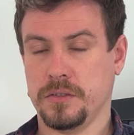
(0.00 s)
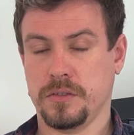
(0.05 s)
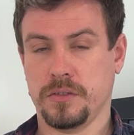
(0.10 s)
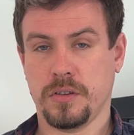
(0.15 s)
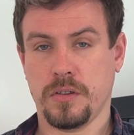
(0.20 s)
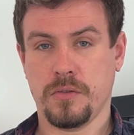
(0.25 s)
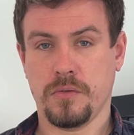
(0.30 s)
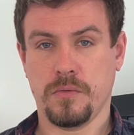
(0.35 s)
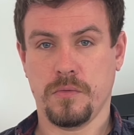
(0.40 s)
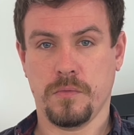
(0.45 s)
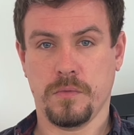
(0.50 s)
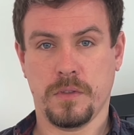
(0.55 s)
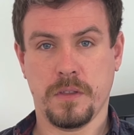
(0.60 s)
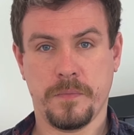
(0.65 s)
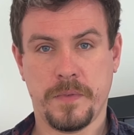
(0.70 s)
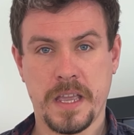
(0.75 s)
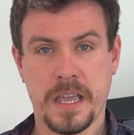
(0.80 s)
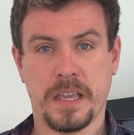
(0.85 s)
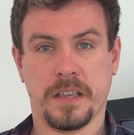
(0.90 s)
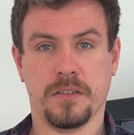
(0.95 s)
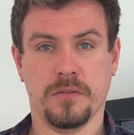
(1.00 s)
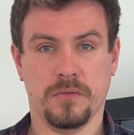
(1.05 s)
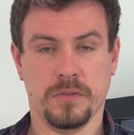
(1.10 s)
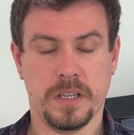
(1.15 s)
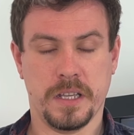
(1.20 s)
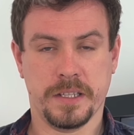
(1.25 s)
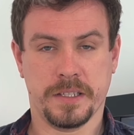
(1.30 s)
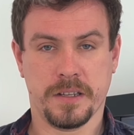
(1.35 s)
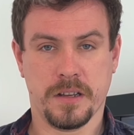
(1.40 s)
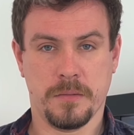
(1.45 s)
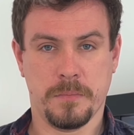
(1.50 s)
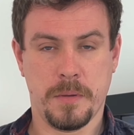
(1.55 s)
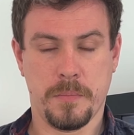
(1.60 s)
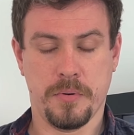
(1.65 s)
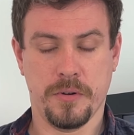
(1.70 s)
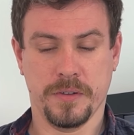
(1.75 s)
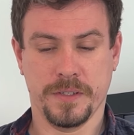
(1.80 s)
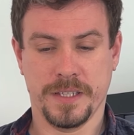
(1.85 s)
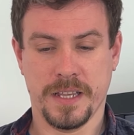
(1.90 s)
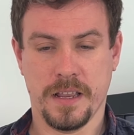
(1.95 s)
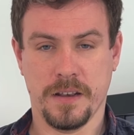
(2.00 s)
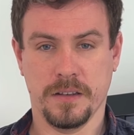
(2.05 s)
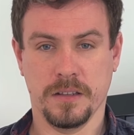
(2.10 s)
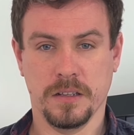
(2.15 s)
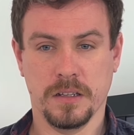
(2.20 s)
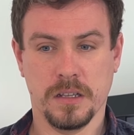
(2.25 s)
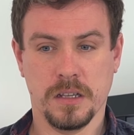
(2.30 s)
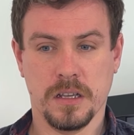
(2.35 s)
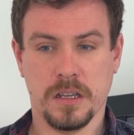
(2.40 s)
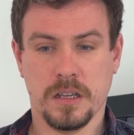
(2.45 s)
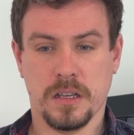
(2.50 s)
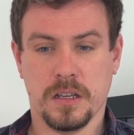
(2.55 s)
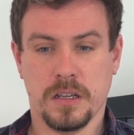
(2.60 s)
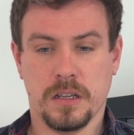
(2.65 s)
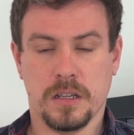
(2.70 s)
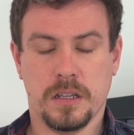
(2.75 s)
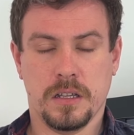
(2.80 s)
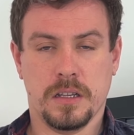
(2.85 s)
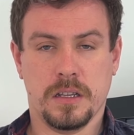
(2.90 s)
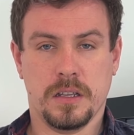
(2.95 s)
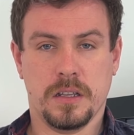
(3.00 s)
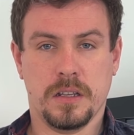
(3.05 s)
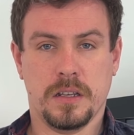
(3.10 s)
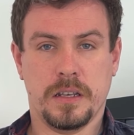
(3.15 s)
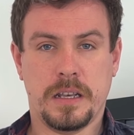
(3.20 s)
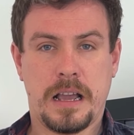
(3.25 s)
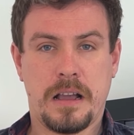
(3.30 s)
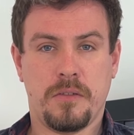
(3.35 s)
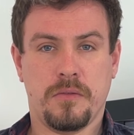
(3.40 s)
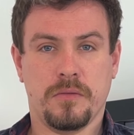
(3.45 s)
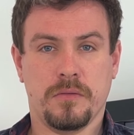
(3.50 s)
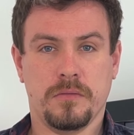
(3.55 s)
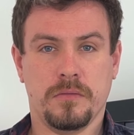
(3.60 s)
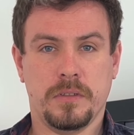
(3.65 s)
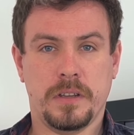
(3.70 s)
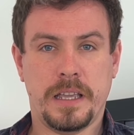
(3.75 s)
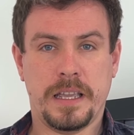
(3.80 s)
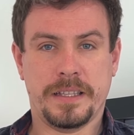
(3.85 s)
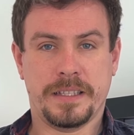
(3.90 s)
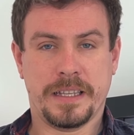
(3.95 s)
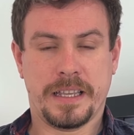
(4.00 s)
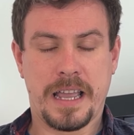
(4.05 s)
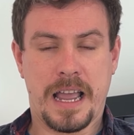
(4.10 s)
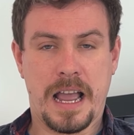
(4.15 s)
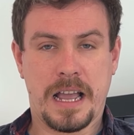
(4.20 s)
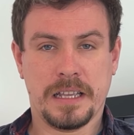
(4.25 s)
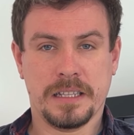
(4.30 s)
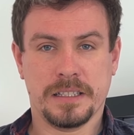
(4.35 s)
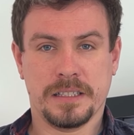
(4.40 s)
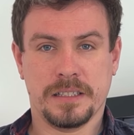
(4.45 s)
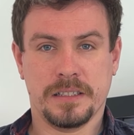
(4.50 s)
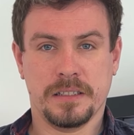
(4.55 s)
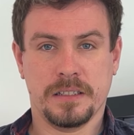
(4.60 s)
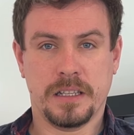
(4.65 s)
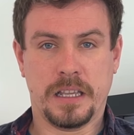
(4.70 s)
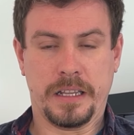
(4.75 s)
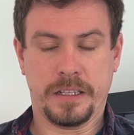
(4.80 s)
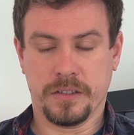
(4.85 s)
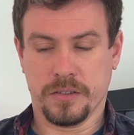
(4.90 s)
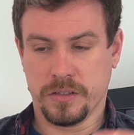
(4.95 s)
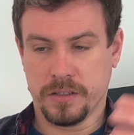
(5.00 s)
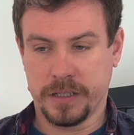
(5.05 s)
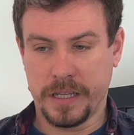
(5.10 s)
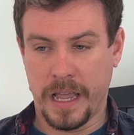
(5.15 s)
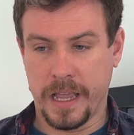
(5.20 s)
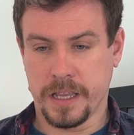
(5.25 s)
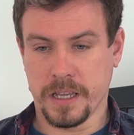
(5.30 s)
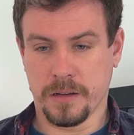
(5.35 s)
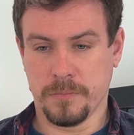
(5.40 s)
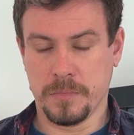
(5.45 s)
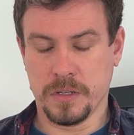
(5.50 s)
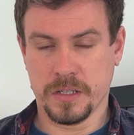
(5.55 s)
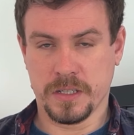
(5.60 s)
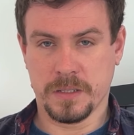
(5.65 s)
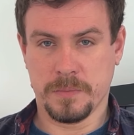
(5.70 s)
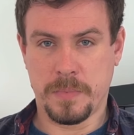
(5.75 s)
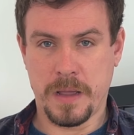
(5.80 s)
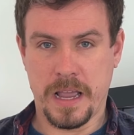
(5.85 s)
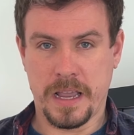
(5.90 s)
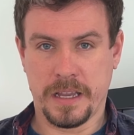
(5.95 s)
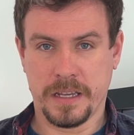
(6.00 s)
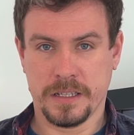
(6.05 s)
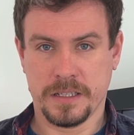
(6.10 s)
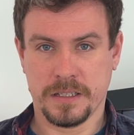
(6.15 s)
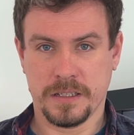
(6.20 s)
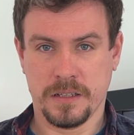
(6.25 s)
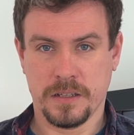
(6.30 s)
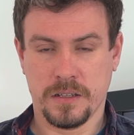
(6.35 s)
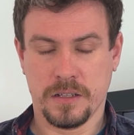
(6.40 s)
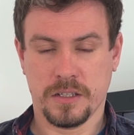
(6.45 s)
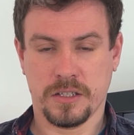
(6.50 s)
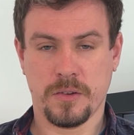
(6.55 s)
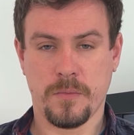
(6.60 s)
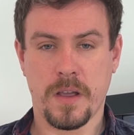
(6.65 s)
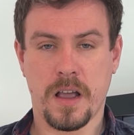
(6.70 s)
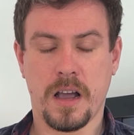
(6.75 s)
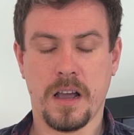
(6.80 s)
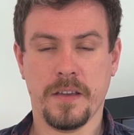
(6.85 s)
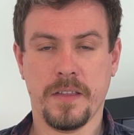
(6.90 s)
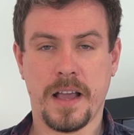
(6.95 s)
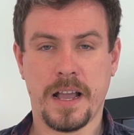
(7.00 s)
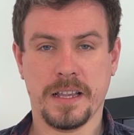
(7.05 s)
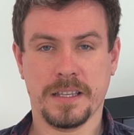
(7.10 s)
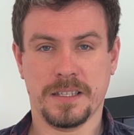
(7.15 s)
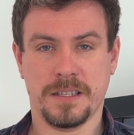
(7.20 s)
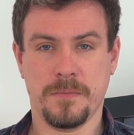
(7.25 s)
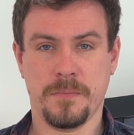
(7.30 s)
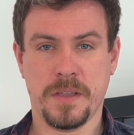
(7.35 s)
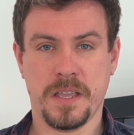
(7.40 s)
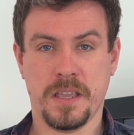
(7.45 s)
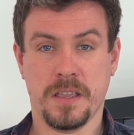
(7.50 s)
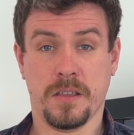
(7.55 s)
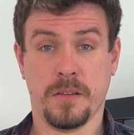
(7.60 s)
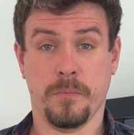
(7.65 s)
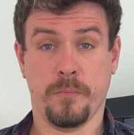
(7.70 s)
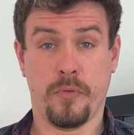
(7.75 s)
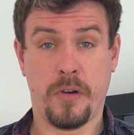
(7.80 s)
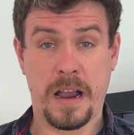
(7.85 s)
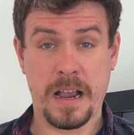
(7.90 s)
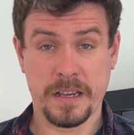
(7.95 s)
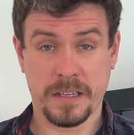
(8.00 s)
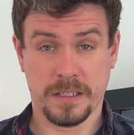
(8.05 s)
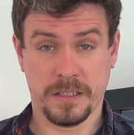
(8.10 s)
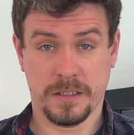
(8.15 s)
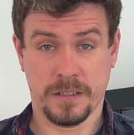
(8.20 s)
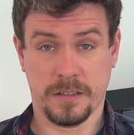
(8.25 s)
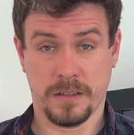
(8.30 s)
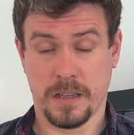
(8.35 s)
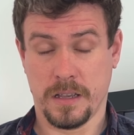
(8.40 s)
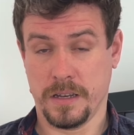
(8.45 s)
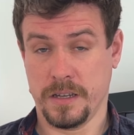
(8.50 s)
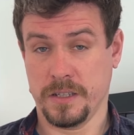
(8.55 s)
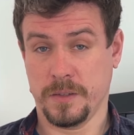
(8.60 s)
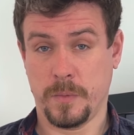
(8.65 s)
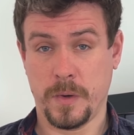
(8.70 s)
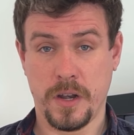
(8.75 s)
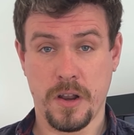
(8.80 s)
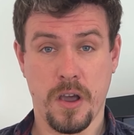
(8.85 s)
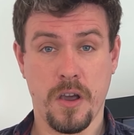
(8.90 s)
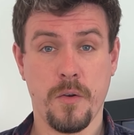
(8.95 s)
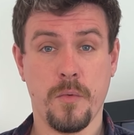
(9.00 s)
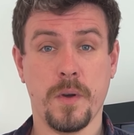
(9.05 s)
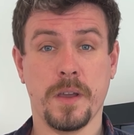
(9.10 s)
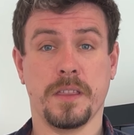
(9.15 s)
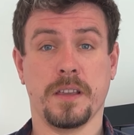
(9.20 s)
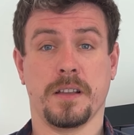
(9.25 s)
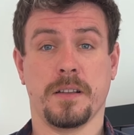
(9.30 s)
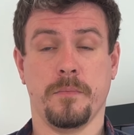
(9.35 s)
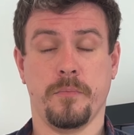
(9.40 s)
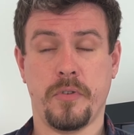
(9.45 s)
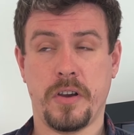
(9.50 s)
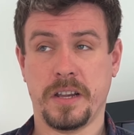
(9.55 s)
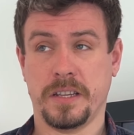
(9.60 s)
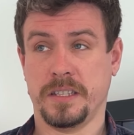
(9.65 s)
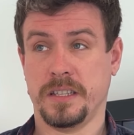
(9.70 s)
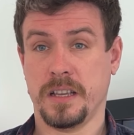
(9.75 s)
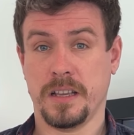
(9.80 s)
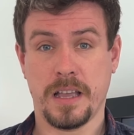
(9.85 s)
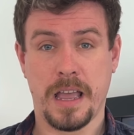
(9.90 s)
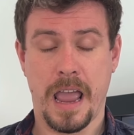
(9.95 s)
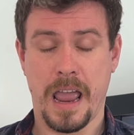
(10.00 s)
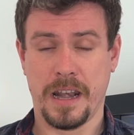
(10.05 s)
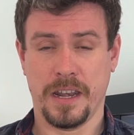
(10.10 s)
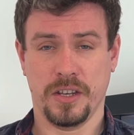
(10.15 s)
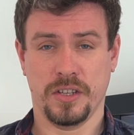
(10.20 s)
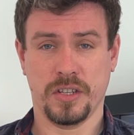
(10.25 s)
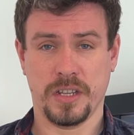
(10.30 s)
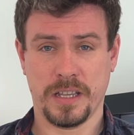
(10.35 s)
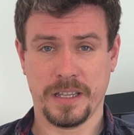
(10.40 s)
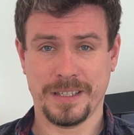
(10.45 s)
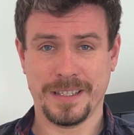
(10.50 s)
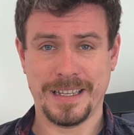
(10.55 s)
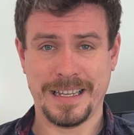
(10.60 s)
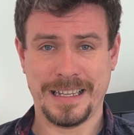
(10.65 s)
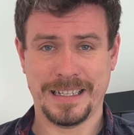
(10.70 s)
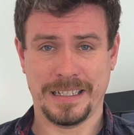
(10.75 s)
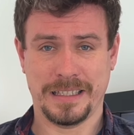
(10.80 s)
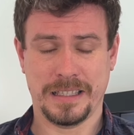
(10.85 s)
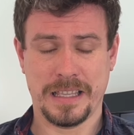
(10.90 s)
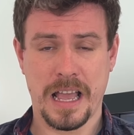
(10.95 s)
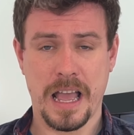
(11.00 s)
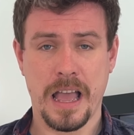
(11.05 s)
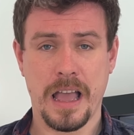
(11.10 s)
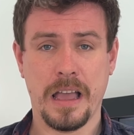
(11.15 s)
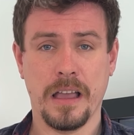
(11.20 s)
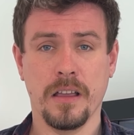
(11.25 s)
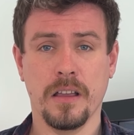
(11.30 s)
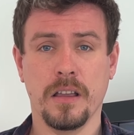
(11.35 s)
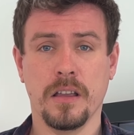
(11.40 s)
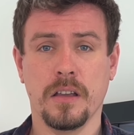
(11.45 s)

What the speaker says: to the vehicle that it's going to be put in. Now, it's a gas, it doesn't take up much space, so it either has to be compressed, and as we know with a compressor, energy is needed there,